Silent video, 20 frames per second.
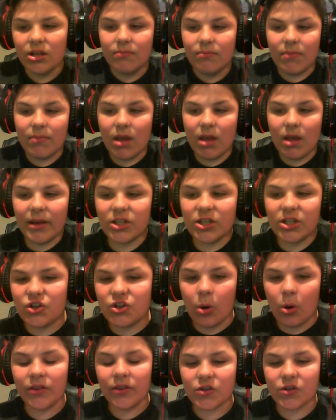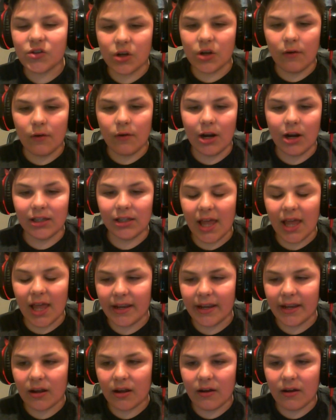Maybe join the server at
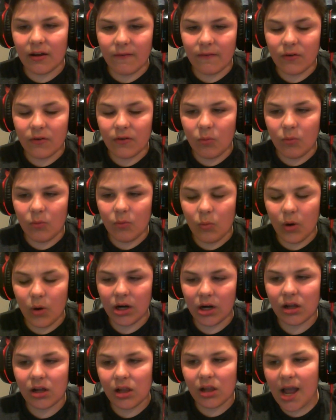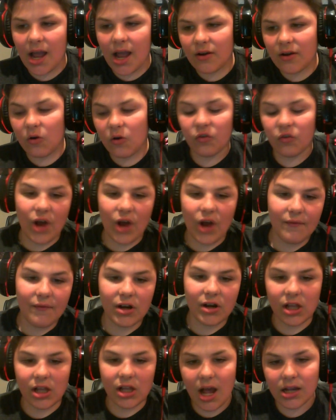like 1 o'clock or 5
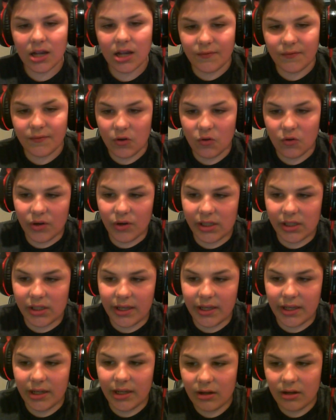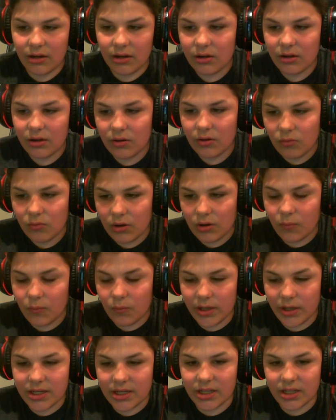o'clock if you really, if
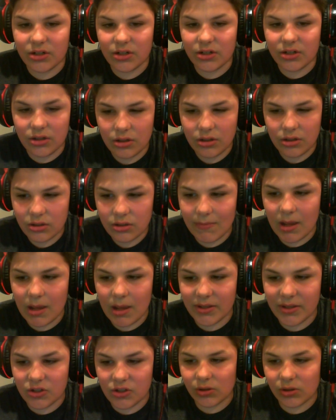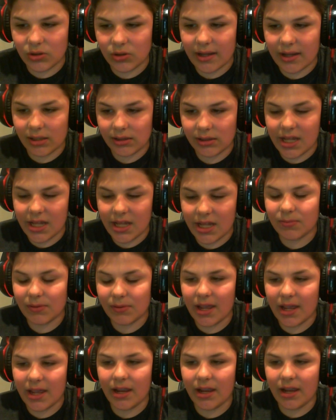we can maybe do like a let's
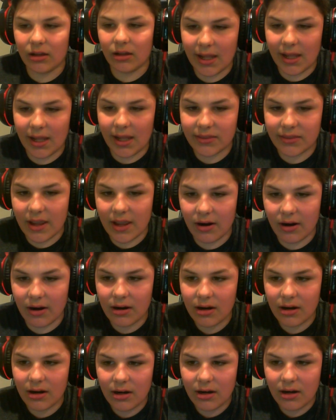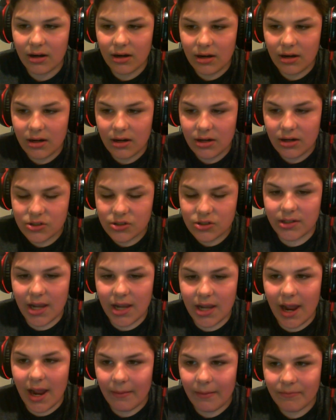play on like there. So
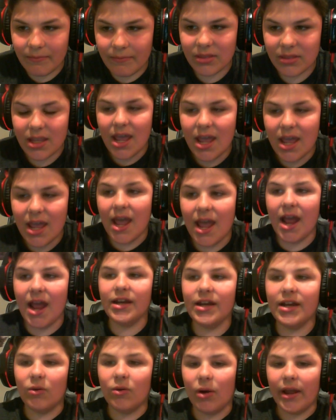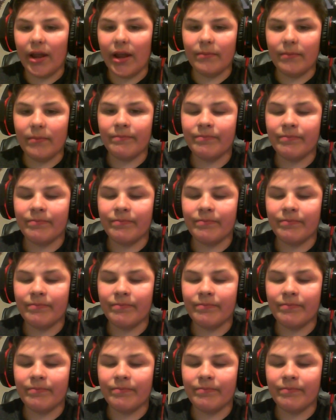yeah. Anyway,